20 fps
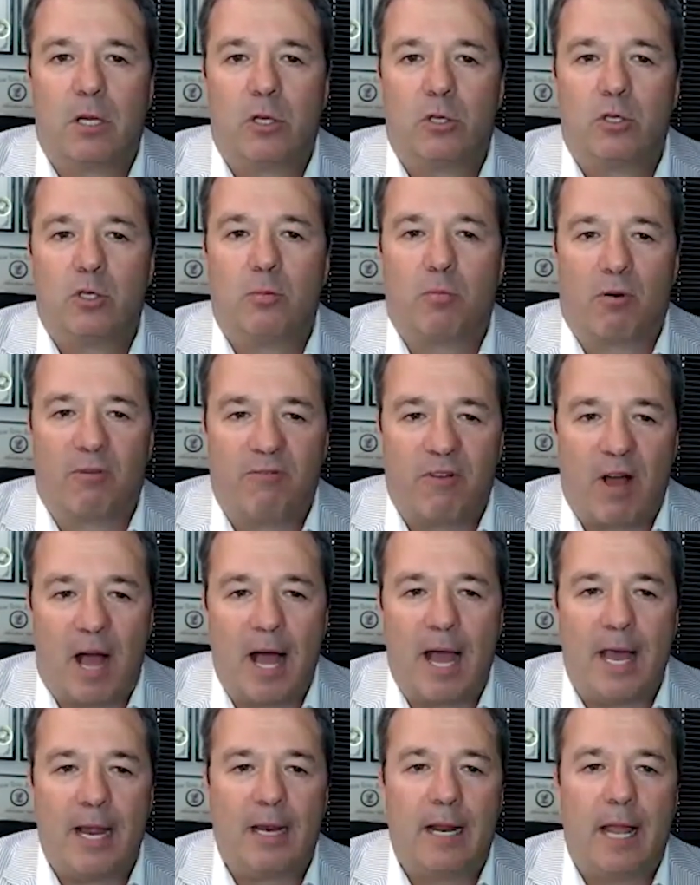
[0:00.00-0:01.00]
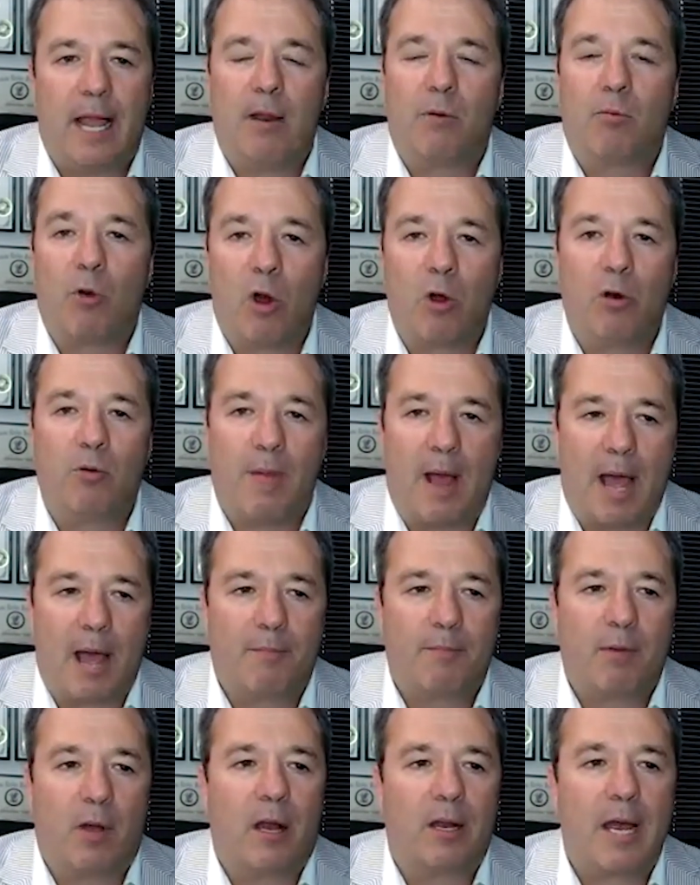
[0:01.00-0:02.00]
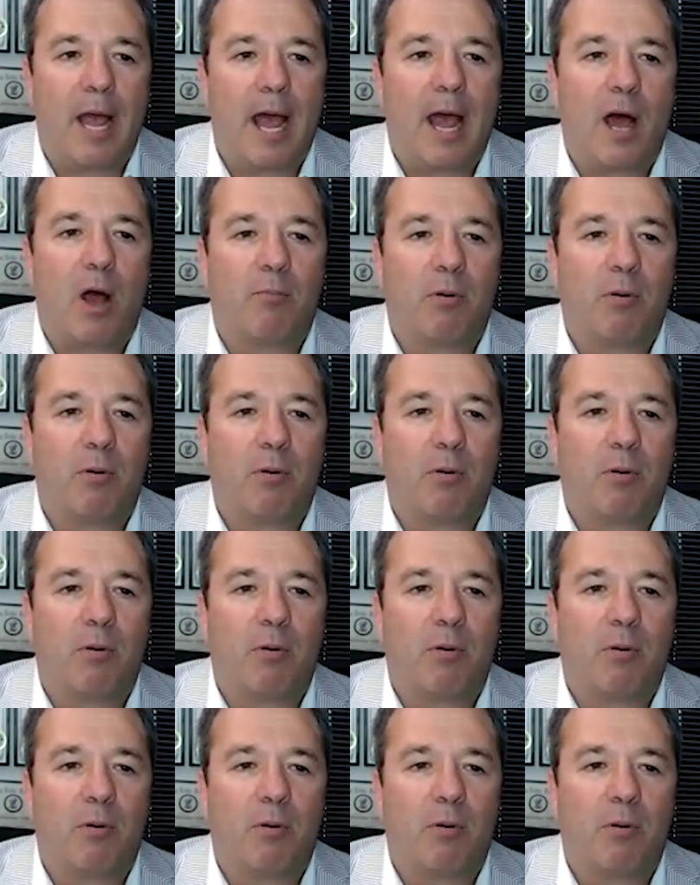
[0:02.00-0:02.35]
to provide a roadmap on how